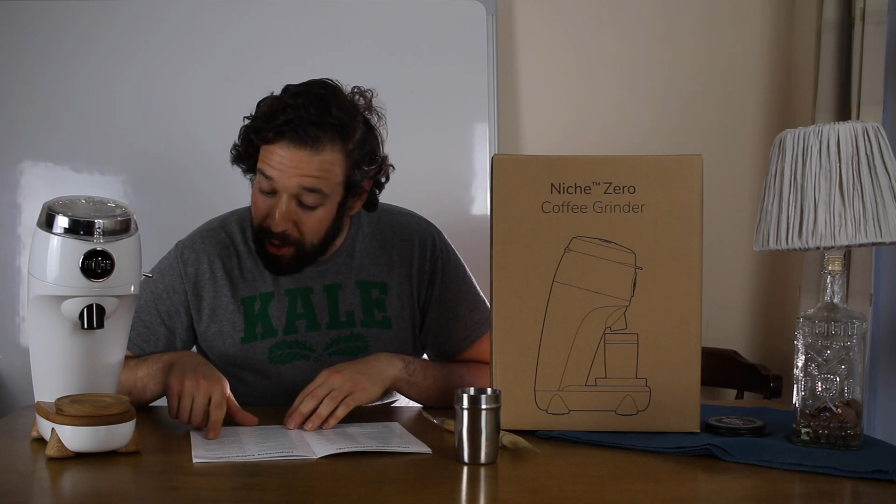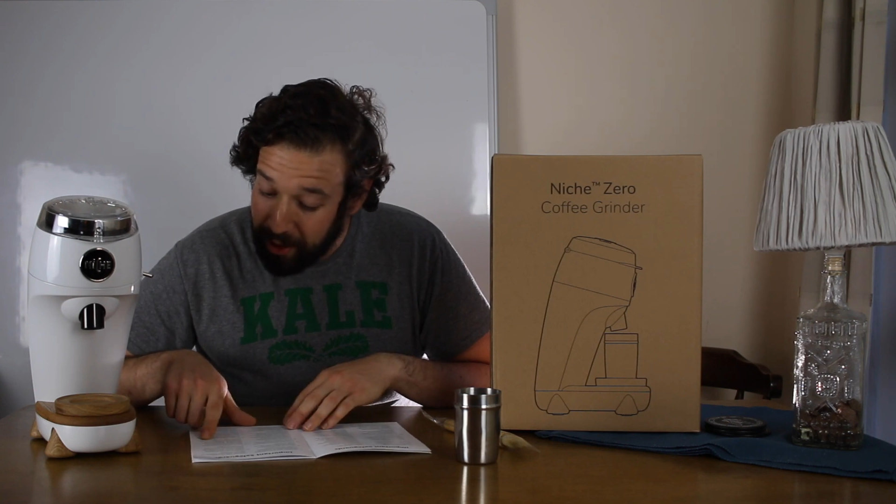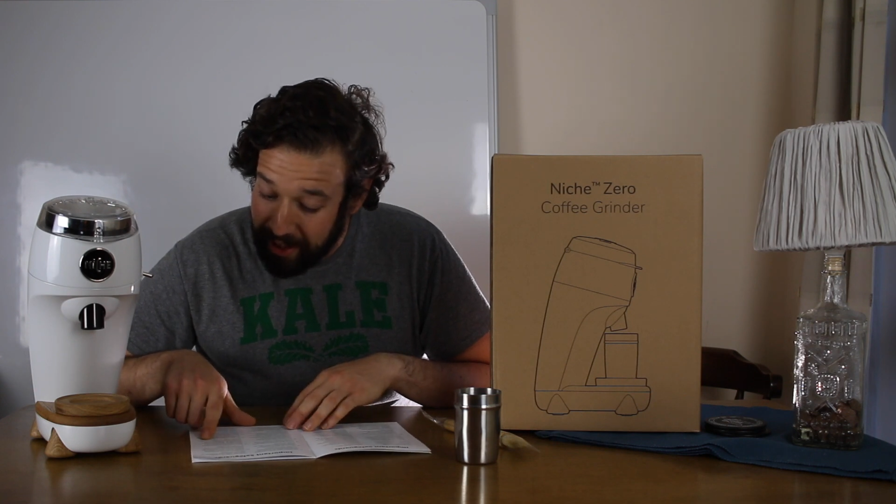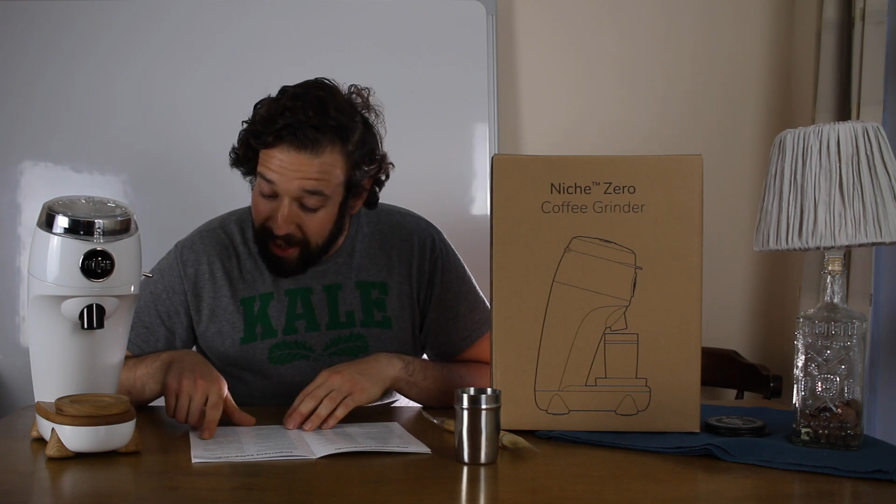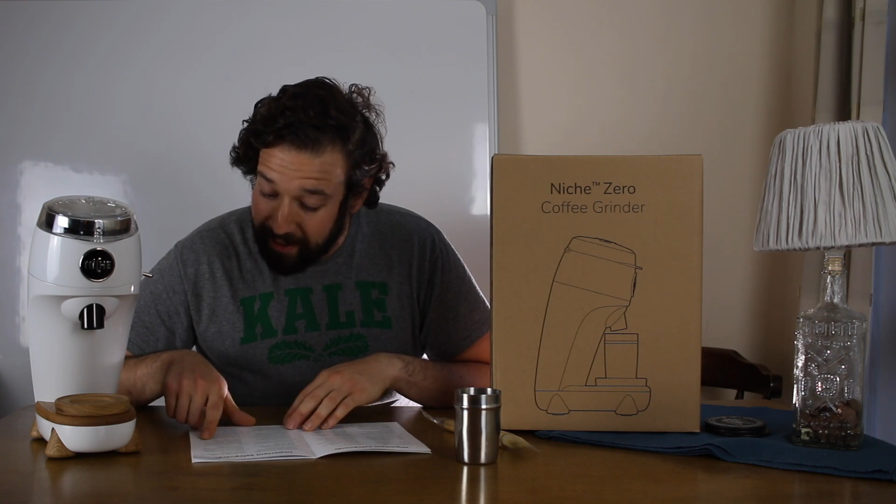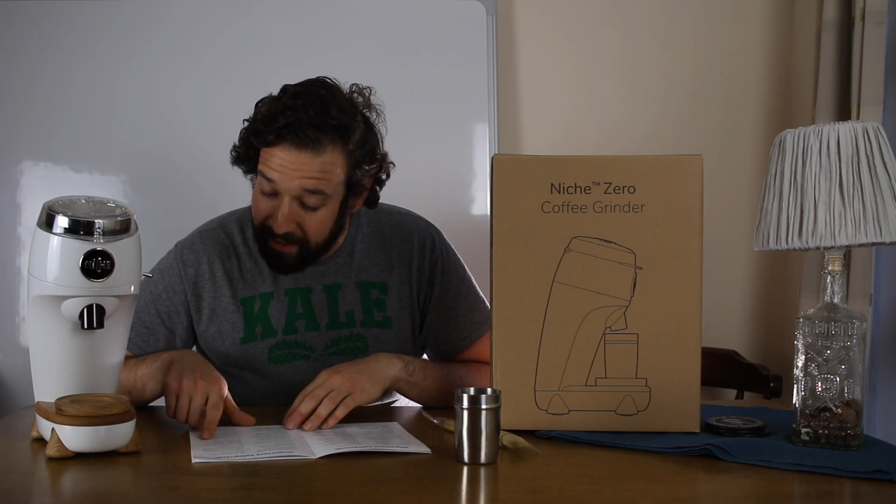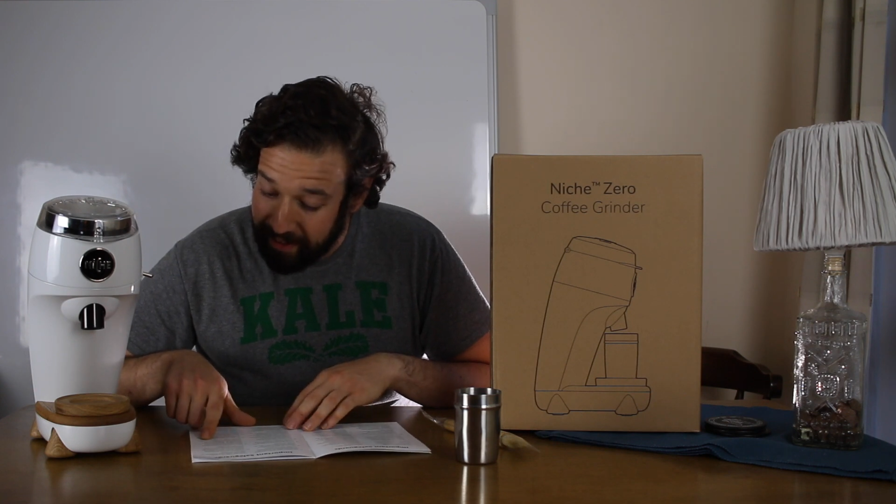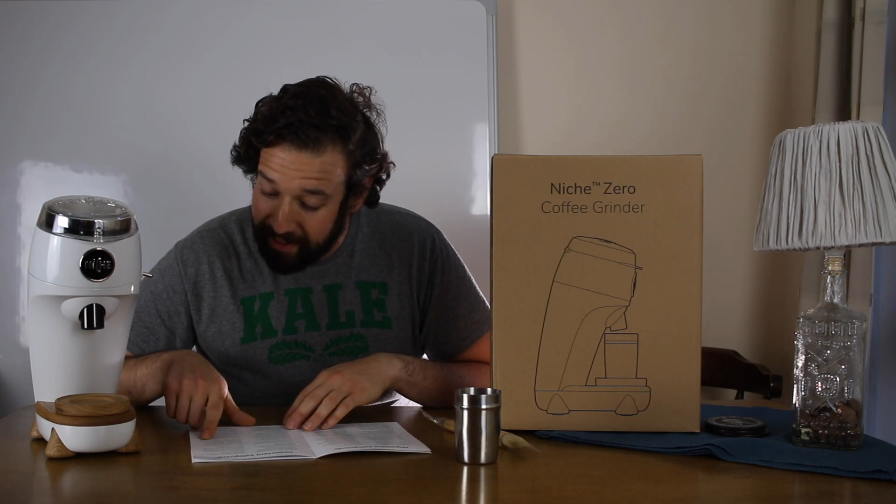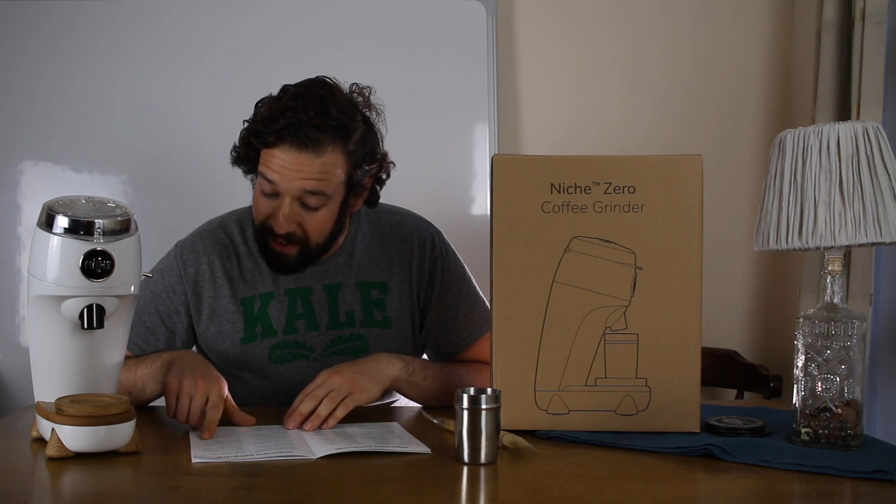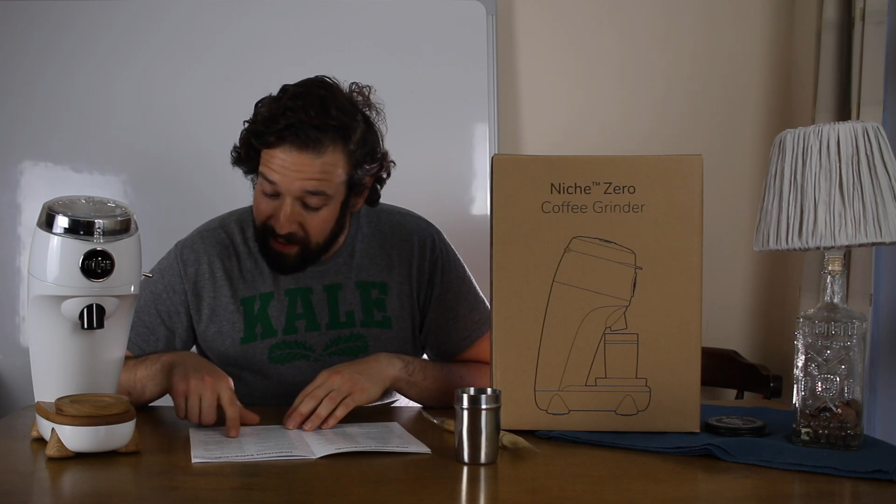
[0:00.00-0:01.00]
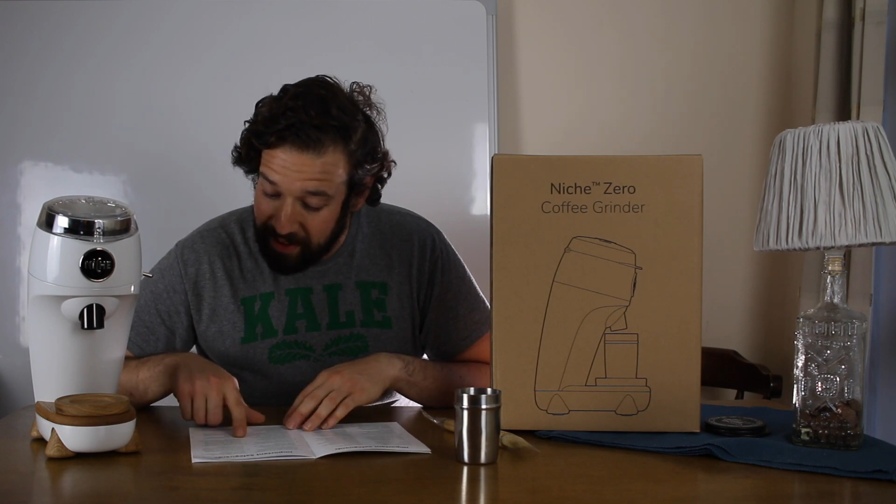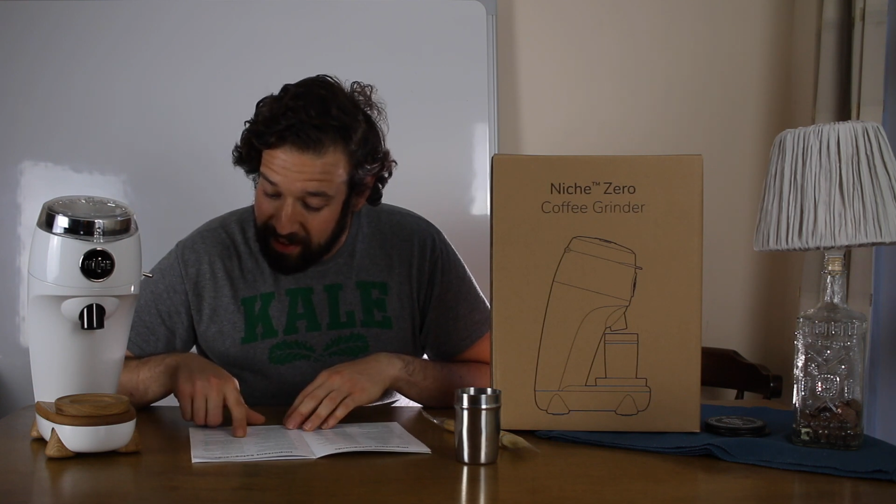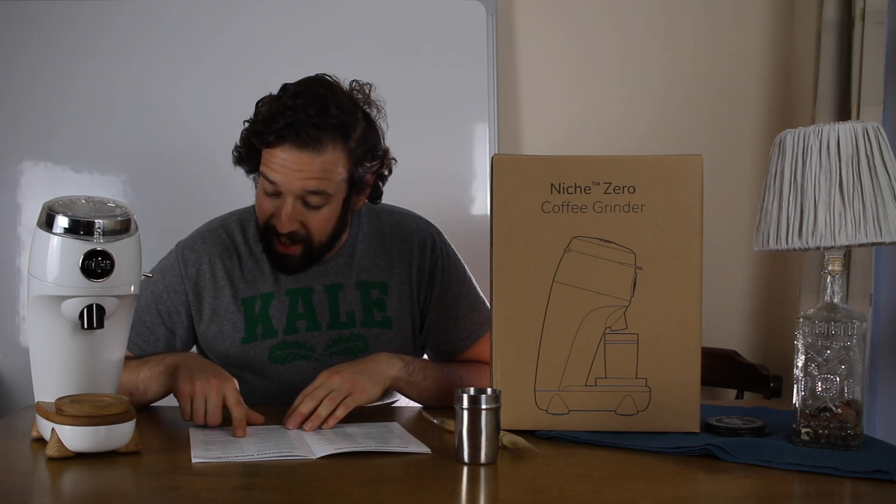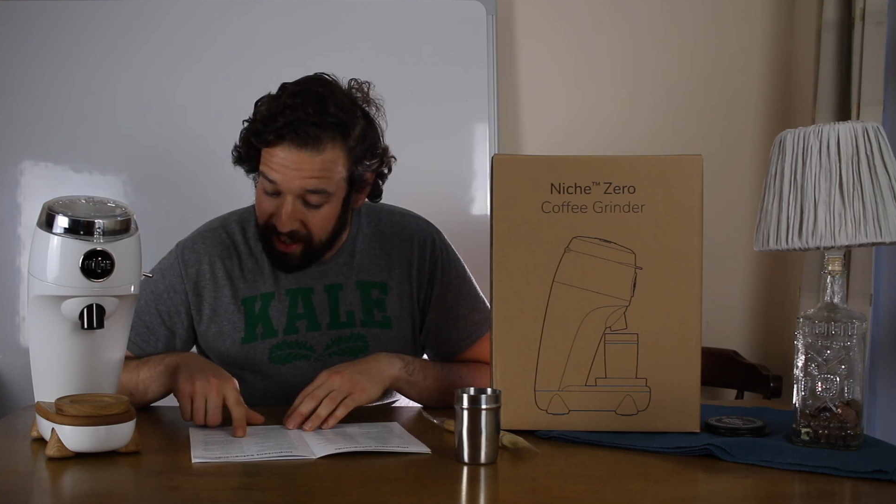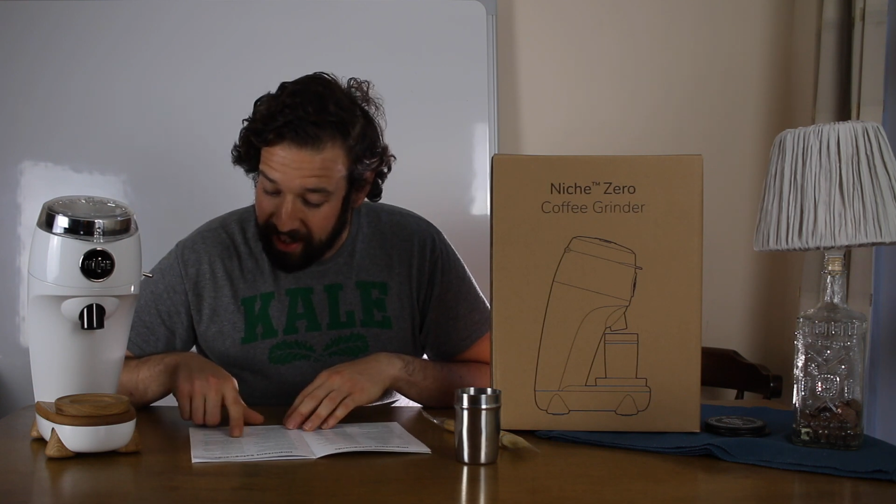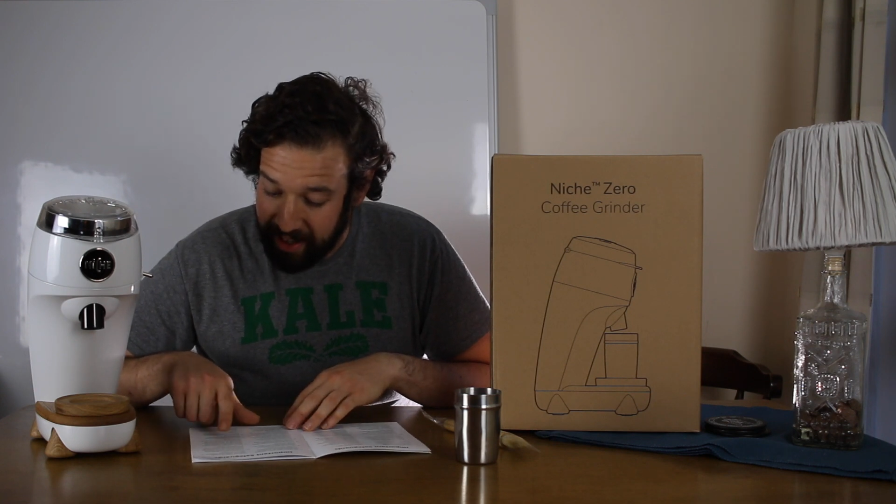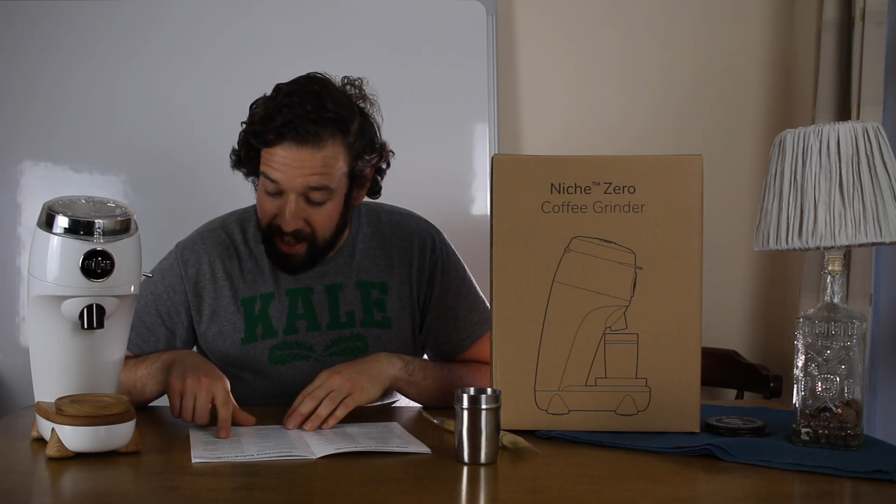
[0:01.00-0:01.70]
pull it out of the socket.